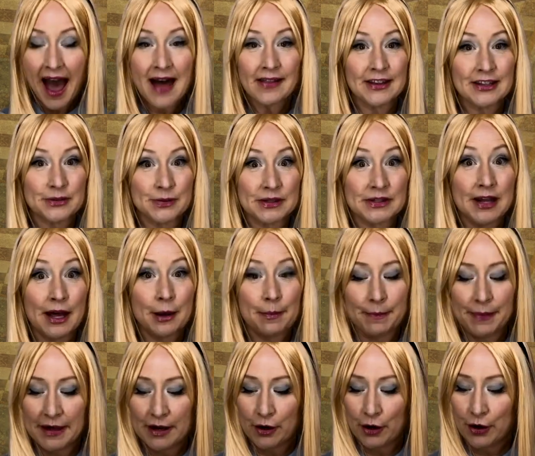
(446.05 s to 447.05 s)
Alice was not a
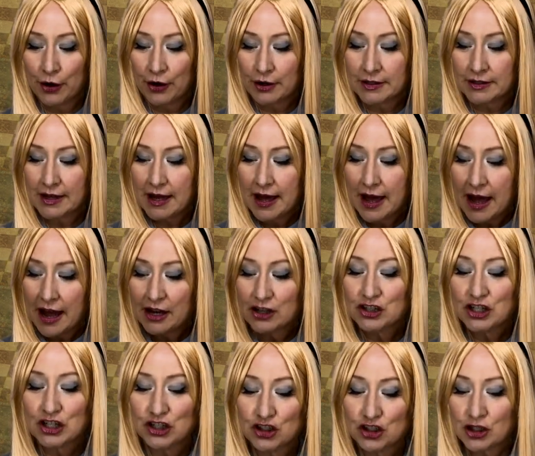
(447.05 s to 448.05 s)
bit hurt, and
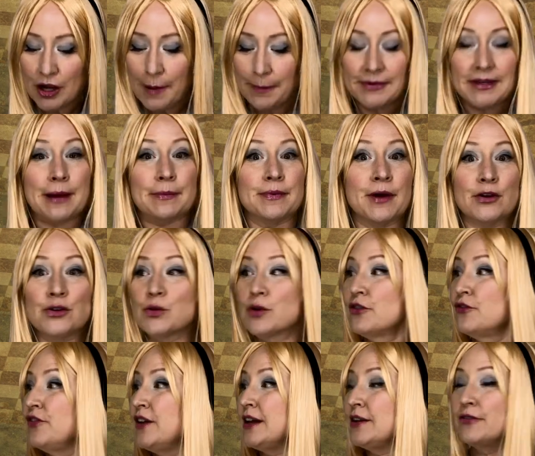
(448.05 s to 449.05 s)
she jumped up onto her
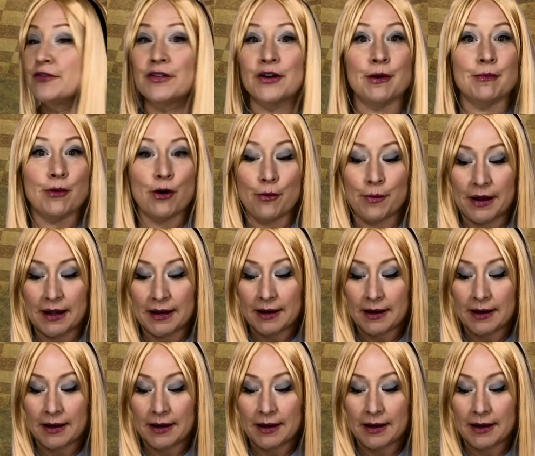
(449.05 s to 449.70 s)
feet for a moment